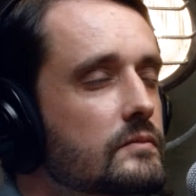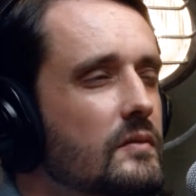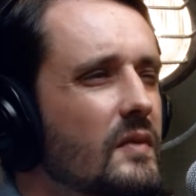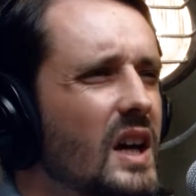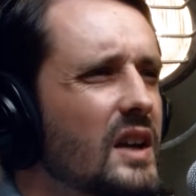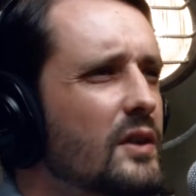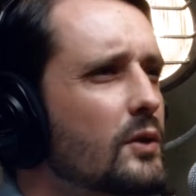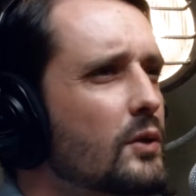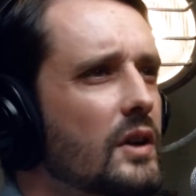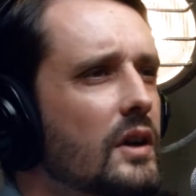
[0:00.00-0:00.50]

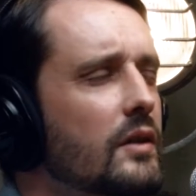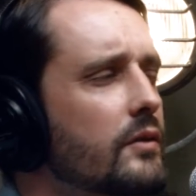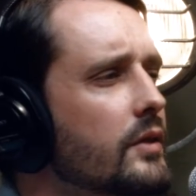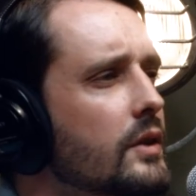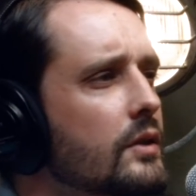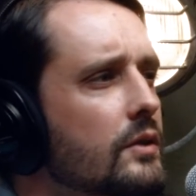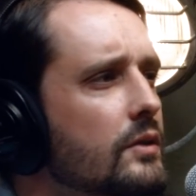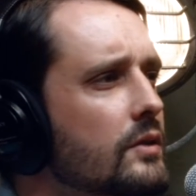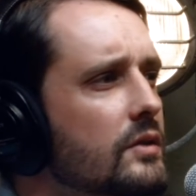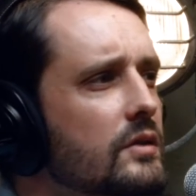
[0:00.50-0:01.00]
I don't cover
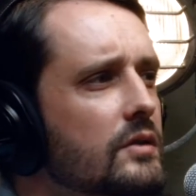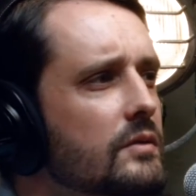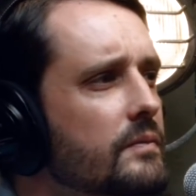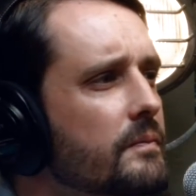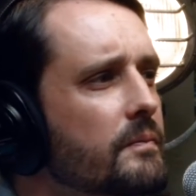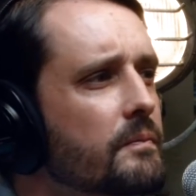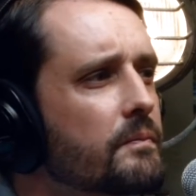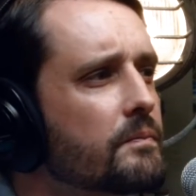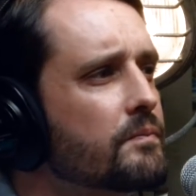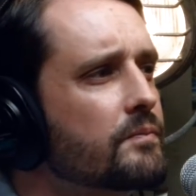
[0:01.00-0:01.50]
those.
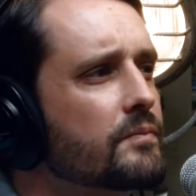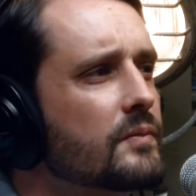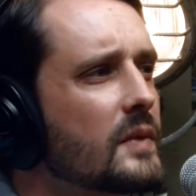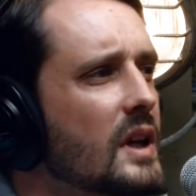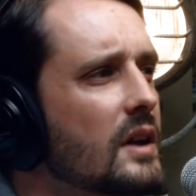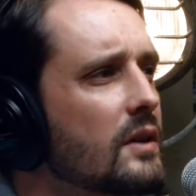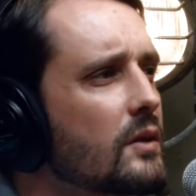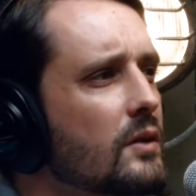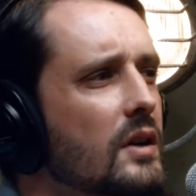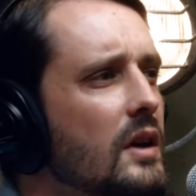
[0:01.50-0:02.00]
I
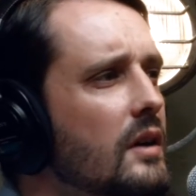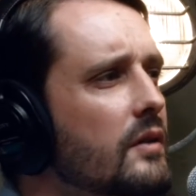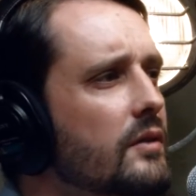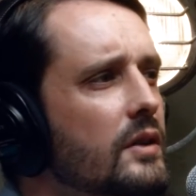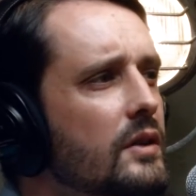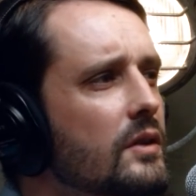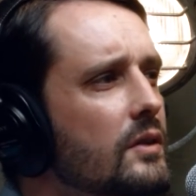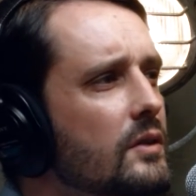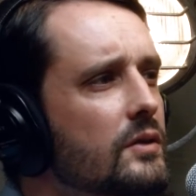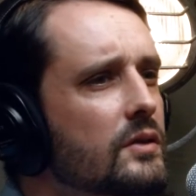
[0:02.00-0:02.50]
don't cover
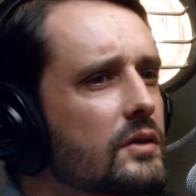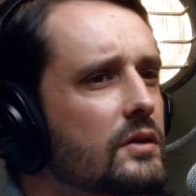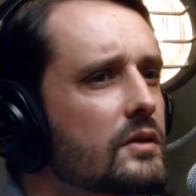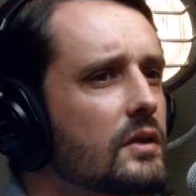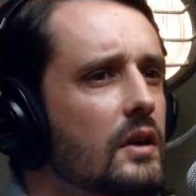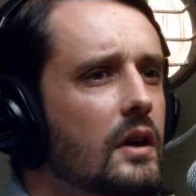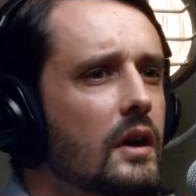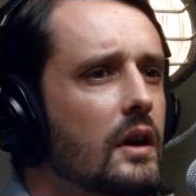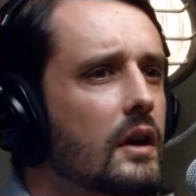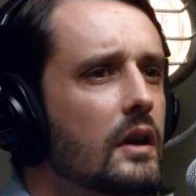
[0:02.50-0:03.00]
those. Yeah.